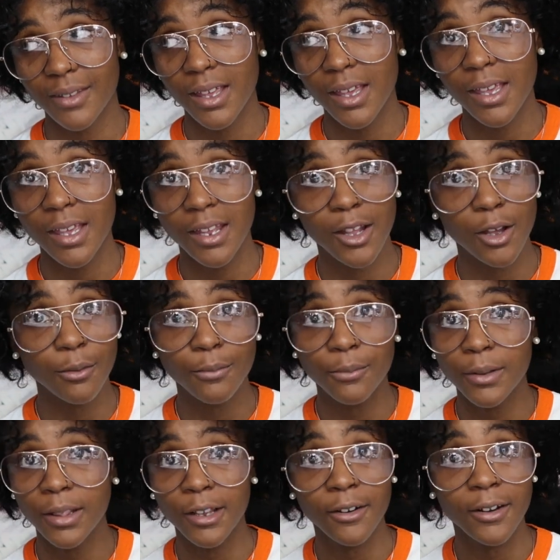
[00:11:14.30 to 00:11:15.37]
it can help
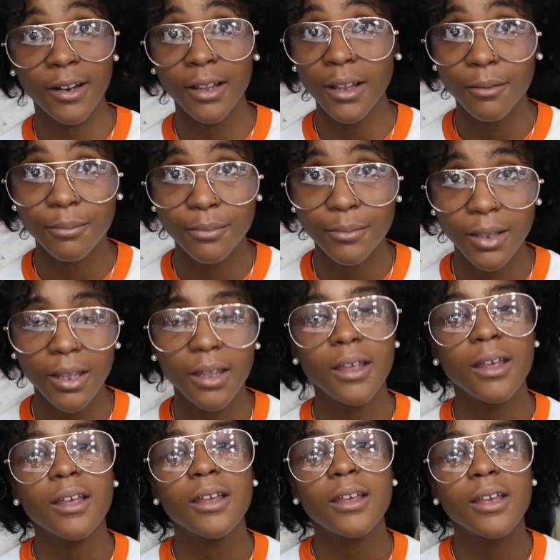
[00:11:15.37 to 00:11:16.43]
clear it up.
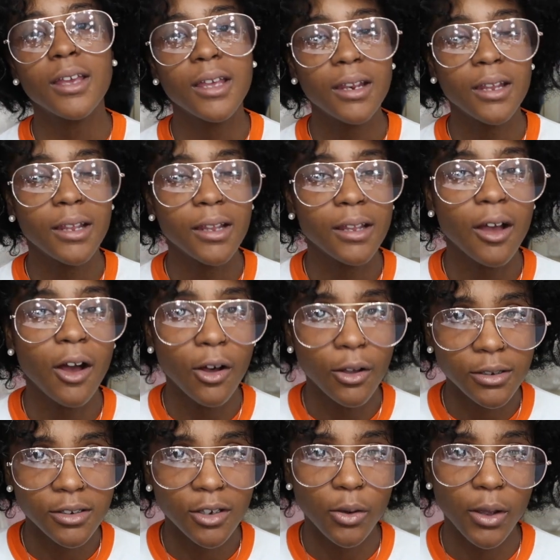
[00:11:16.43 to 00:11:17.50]
And it
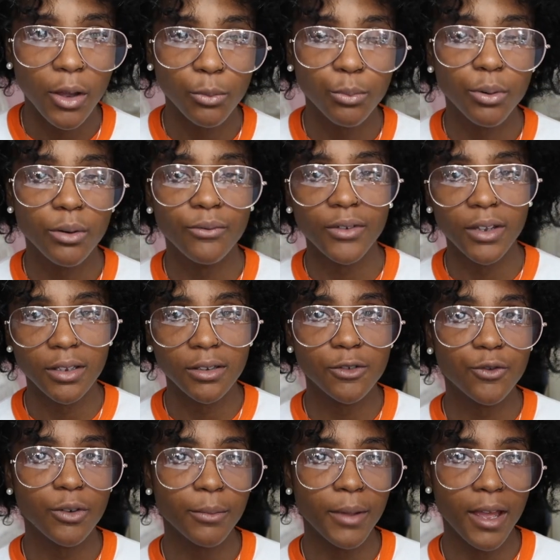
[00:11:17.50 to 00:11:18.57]
also helps prevents
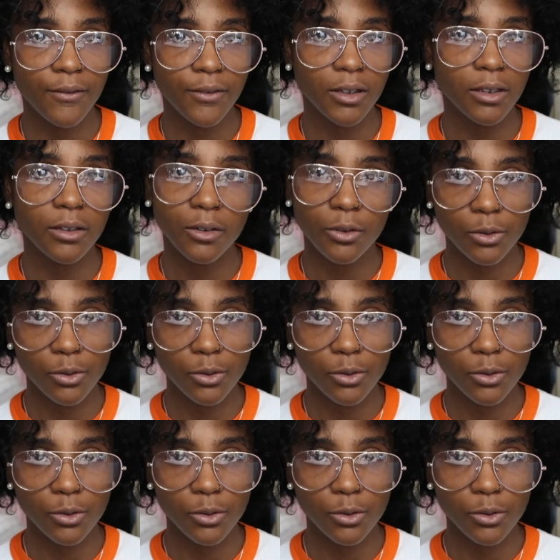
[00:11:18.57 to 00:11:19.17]
from having